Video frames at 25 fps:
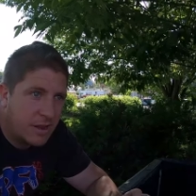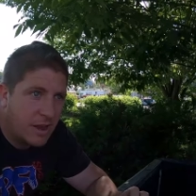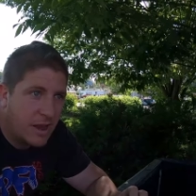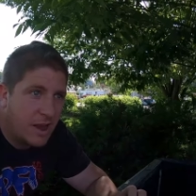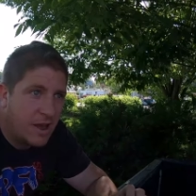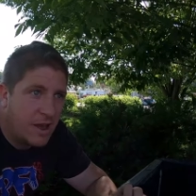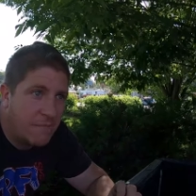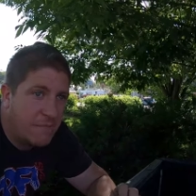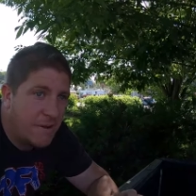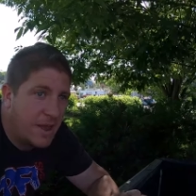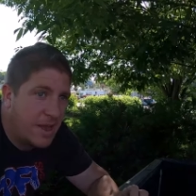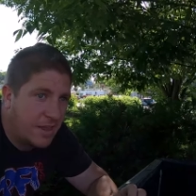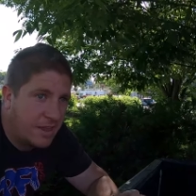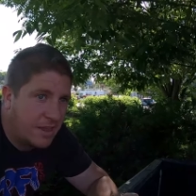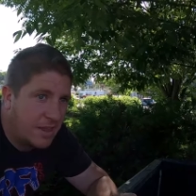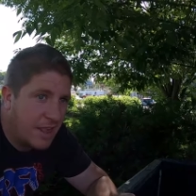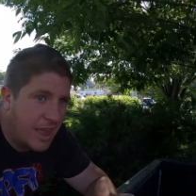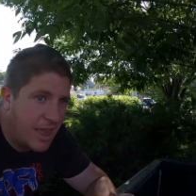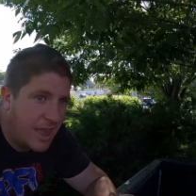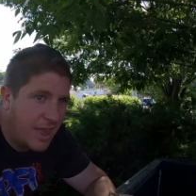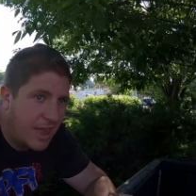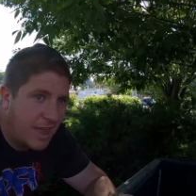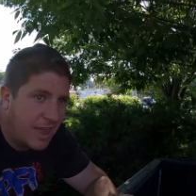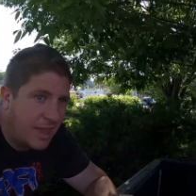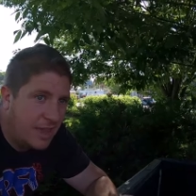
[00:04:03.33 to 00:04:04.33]
Now, I'm not
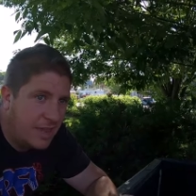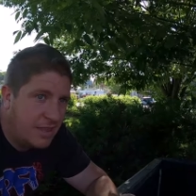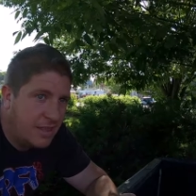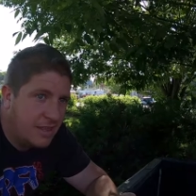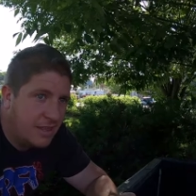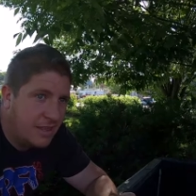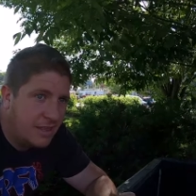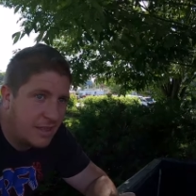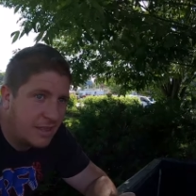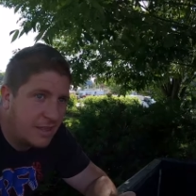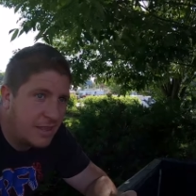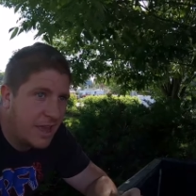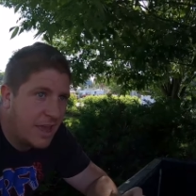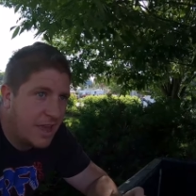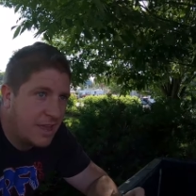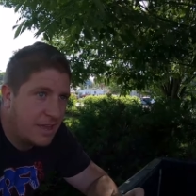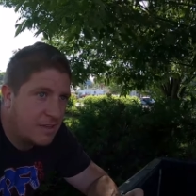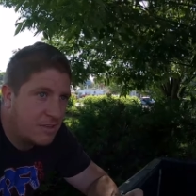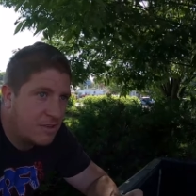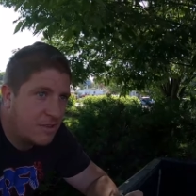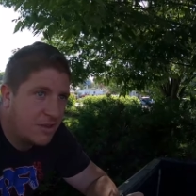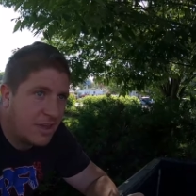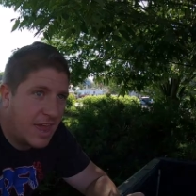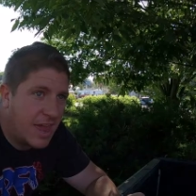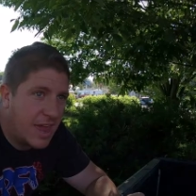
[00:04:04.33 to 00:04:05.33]
saying that
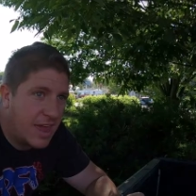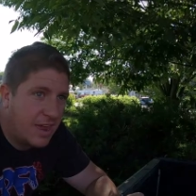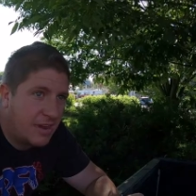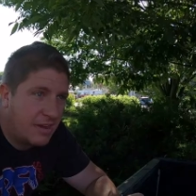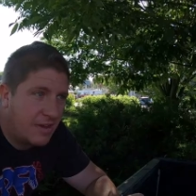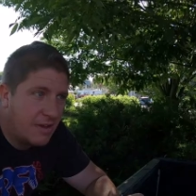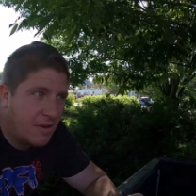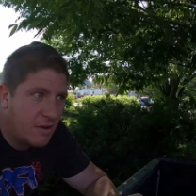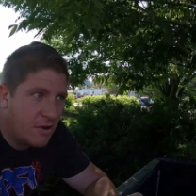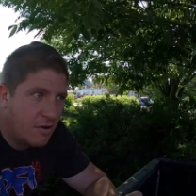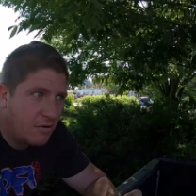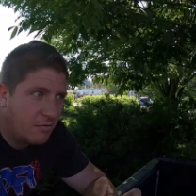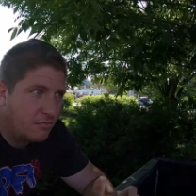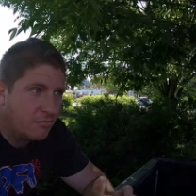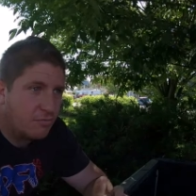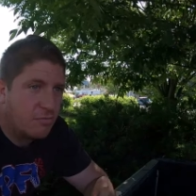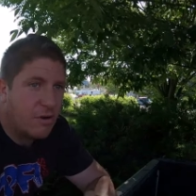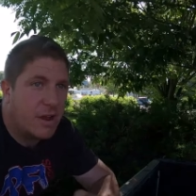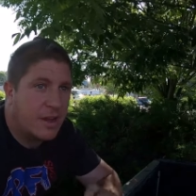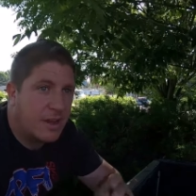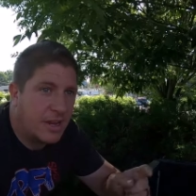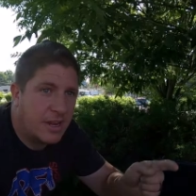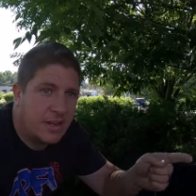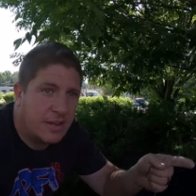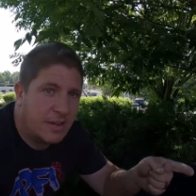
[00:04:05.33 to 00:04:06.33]
you can't
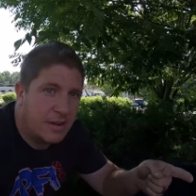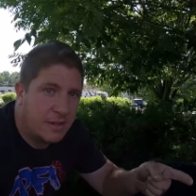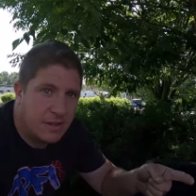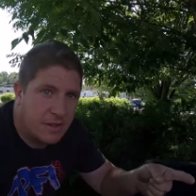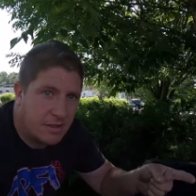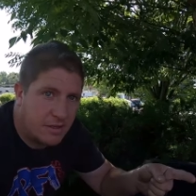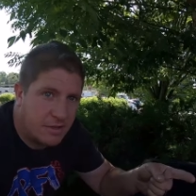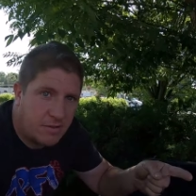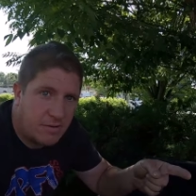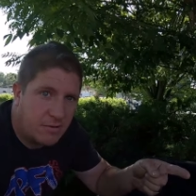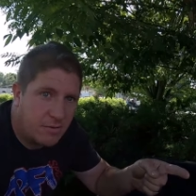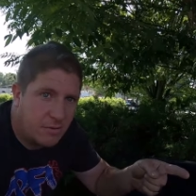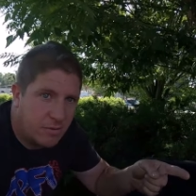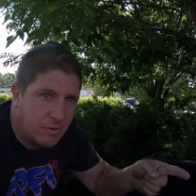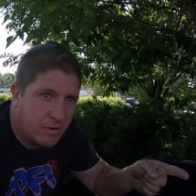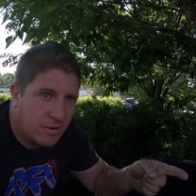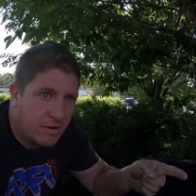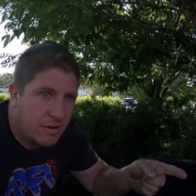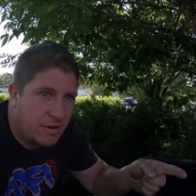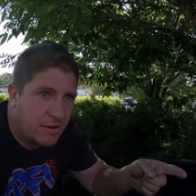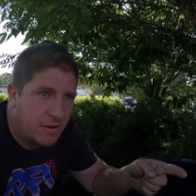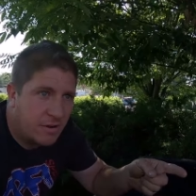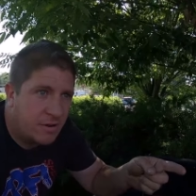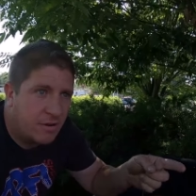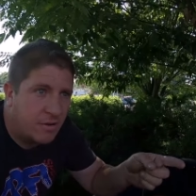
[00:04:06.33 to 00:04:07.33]
run into the
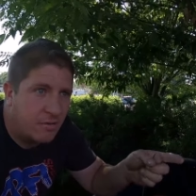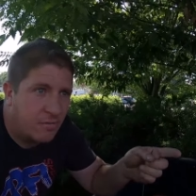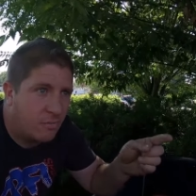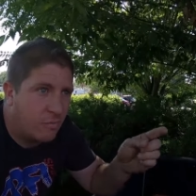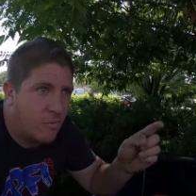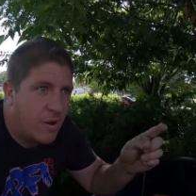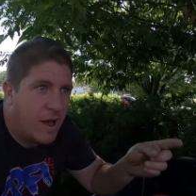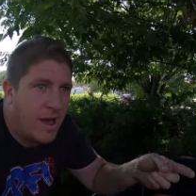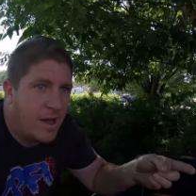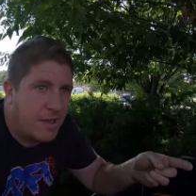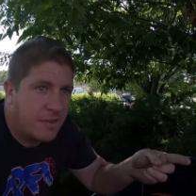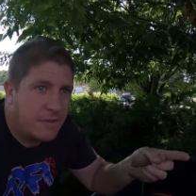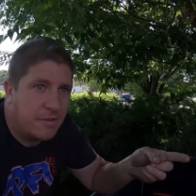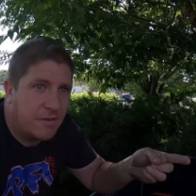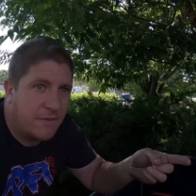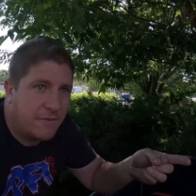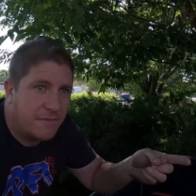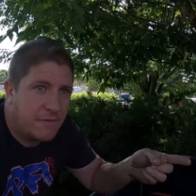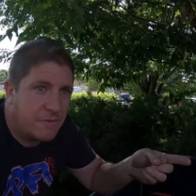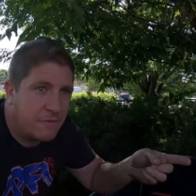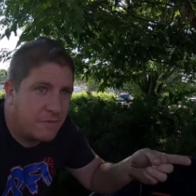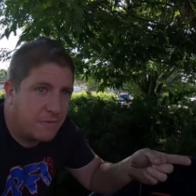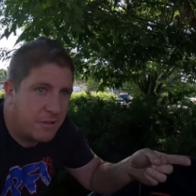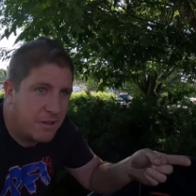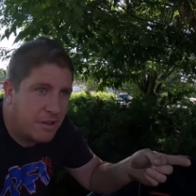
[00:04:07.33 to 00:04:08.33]
store while your
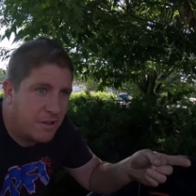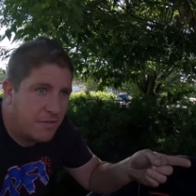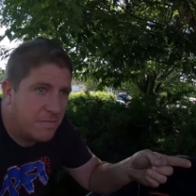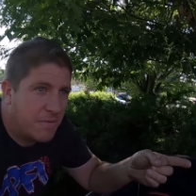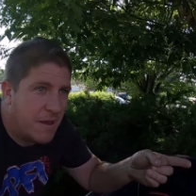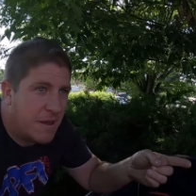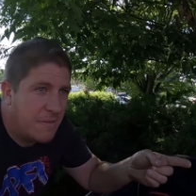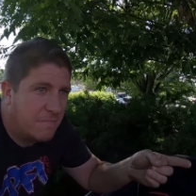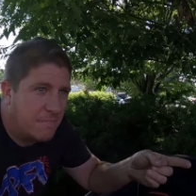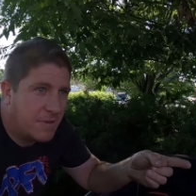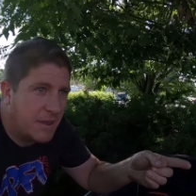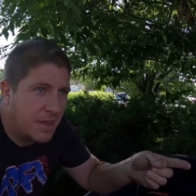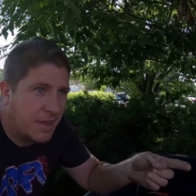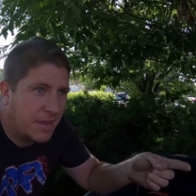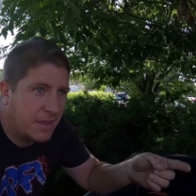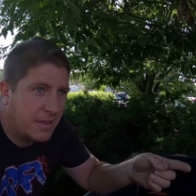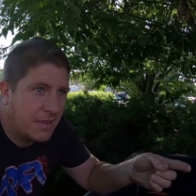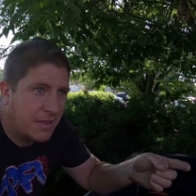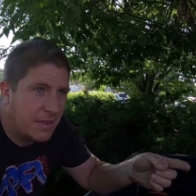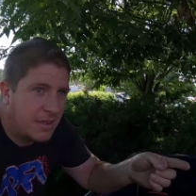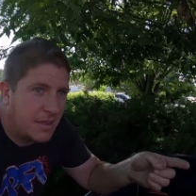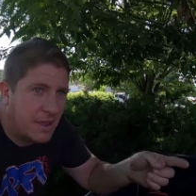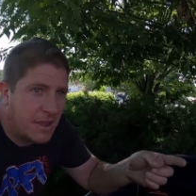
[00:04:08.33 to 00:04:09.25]
fuel is pumping,